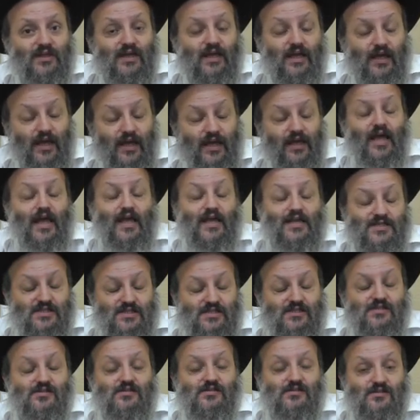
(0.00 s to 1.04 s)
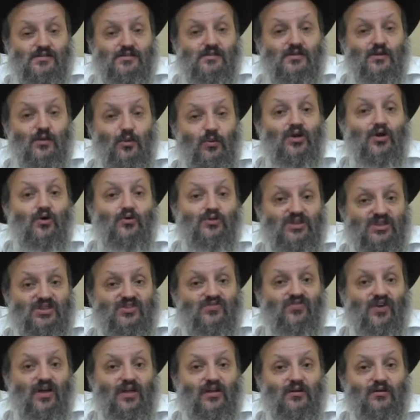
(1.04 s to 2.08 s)
And as we know, this
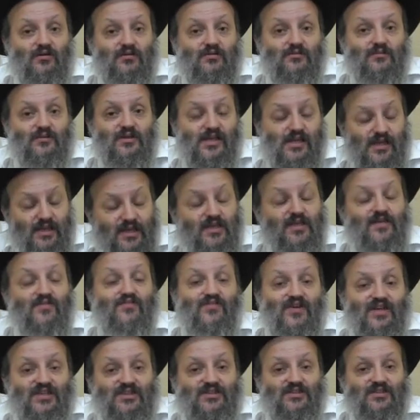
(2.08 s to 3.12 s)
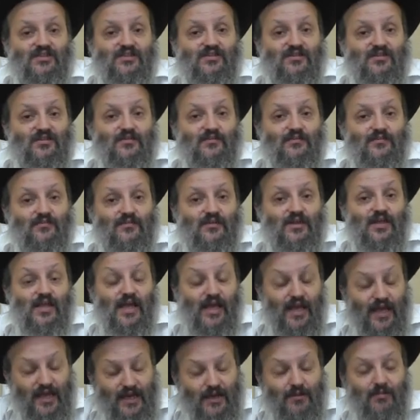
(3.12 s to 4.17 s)
fellow, he invested
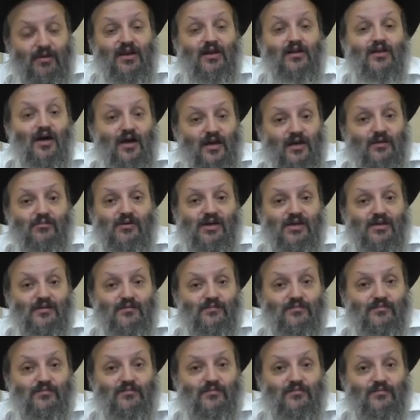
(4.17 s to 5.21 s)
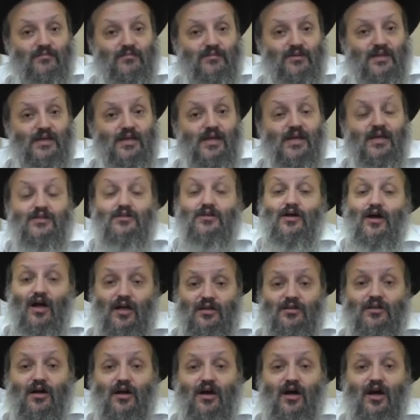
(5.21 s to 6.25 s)
and he made a lot of money. The
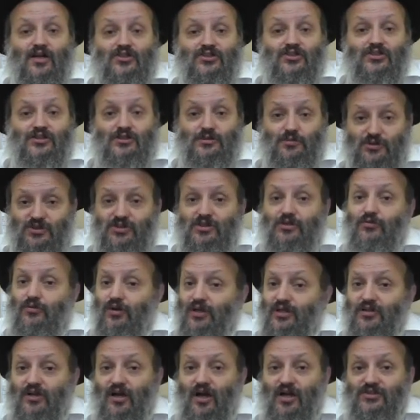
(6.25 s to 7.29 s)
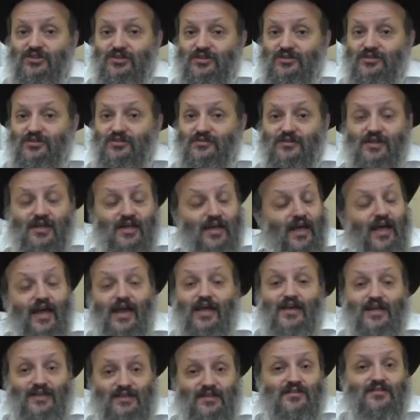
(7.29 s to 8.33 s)
other chassid was a great chassid and
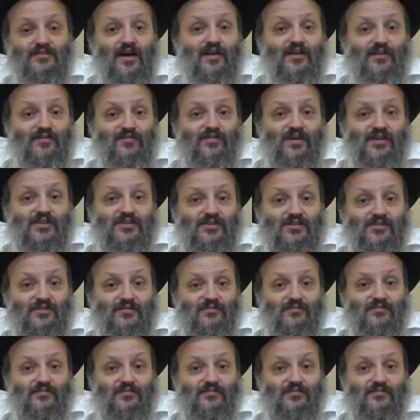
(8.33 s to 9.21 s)
he did not invest.